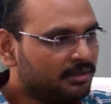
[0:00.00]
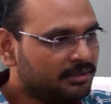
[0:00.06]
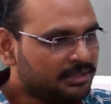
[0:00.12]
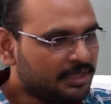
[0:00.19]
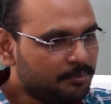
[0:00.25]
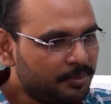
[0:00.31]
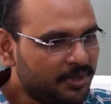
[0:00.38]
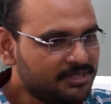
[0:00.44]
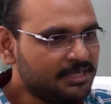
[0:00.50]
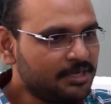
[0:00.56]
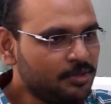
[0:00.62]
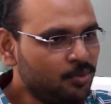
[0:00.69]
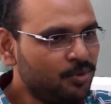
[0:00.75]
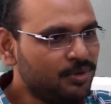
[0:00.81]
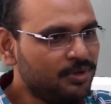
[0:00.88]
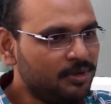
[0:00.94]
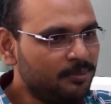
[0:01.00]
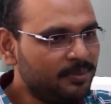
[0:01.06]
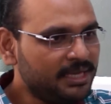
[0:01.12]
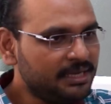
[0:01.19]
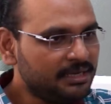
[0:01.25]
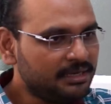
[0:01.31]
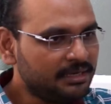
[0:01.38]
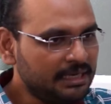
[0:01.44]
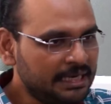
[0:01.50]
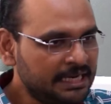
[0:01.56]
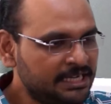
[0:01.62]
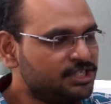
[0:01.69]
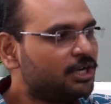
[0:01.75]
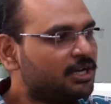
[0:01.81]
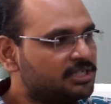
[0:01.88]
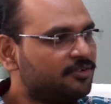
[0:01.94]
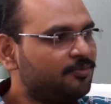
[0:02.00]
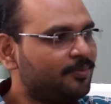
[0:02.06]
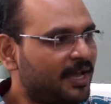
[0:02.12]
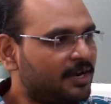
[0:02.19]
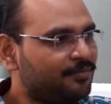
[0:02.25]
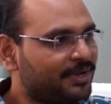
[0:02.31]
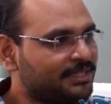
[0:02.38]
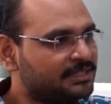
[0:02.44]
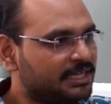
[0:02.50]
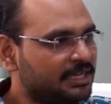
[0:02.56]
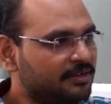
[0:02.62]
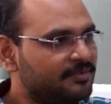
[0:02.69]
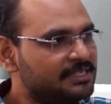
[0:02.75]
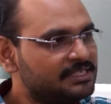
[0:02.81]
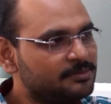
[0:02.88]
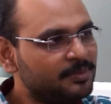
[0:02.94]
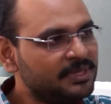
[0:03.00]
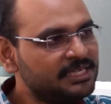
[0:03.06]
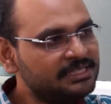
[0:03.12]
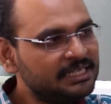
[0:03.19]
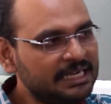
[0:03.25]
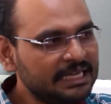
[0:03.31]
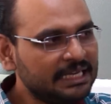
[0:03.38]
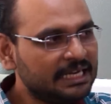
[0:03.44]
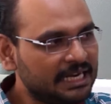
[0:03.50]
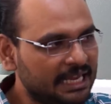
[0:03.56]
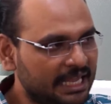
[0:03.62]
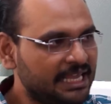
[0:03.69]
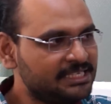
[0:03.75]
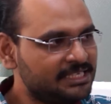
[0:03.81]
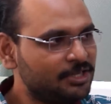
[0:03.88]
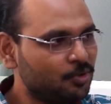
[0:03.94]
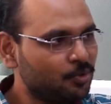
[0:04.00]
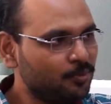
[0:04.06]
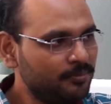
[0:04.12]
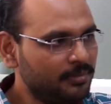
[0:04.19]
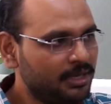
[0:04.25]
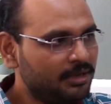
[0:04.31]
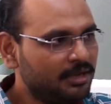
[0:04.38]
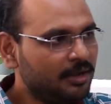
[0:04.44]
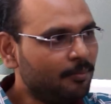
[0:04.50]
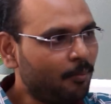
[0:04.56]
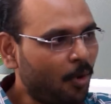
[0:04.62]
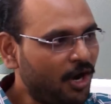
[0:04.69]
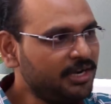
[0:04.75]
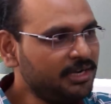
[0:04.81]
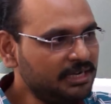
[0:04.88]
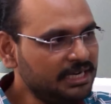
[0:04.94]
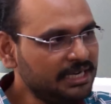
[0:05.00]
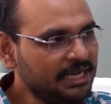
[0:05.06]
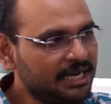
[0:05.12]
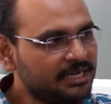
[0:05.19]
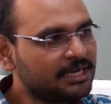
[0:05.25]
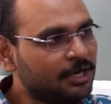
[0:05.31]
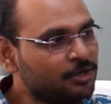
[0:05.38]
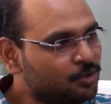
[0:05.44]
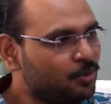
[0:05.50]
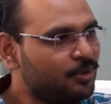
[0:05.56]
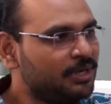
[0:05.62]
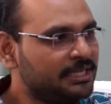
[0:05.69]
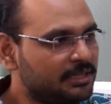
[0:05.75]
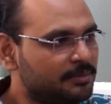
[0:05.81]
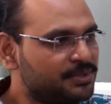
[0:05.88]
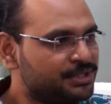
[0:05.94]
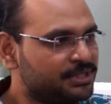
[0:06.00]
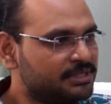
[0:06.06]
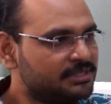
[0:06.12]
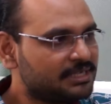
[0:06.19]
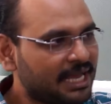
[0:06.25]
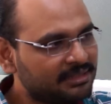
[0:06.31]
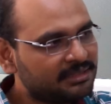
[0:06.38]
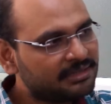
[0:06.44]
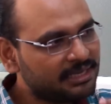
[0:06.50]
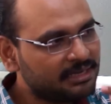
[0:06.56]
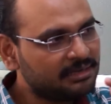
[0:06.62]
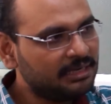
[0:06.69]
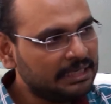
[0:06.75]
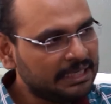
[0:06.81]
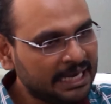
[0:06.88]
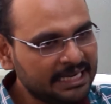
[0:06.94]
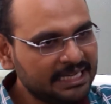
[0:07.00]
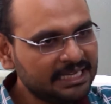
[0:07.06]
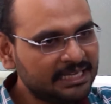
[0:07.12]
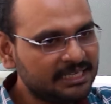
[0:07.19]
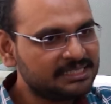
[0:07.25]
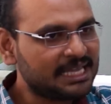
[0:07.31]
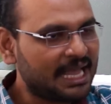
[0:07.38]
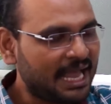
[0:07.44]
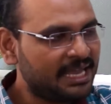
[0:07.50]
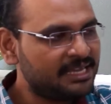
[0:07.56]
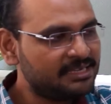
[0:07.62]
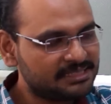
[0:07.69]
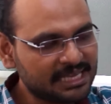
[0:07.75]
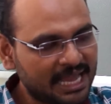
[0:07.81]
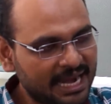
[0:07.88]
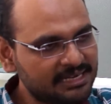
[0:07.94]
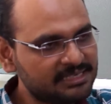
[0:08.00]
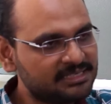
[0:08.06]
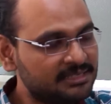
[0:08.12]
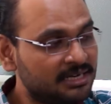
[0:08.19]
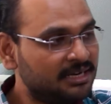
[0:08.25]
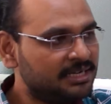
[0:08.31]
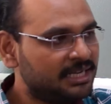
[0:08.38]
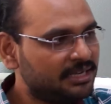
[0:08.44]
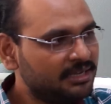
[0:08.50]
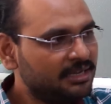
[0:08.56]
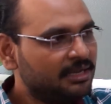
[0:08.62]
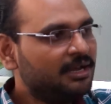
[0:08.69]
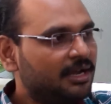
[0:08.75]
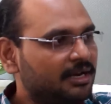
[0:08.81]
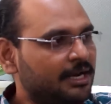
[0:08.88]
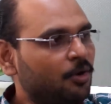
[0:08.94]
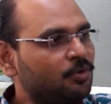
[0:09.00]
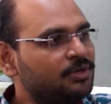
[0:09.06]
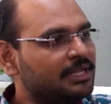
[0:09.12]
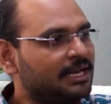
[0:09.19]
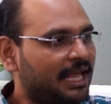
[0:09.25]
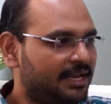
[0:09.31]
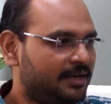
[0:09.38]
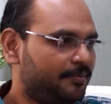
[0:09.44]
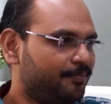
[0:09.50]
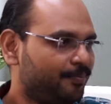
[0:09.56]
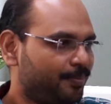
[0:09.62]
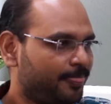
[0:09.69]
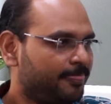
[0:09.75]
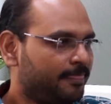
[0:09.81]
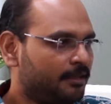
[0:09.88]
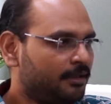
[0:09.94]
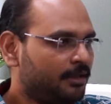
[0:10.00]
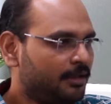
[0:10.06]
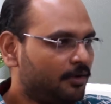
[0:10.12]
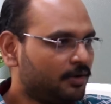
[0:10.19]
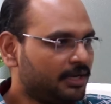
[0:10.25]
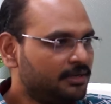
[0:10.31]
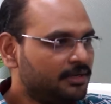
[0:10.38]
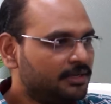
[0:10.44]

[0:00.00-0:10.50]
The person who will be in charge of manufacturing will be sitting in an AC room, monitoring and controlling the machines rather than getting his hands dirty down the line. Okay.